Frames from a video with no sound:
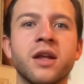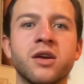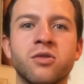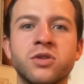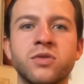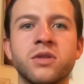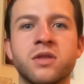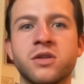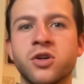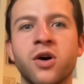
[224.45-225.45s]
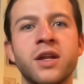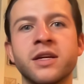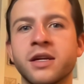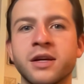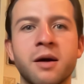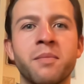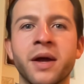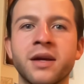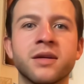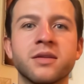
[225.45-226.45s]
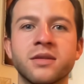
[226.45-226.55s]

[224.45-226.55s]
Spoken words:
and go to the toilet and come back.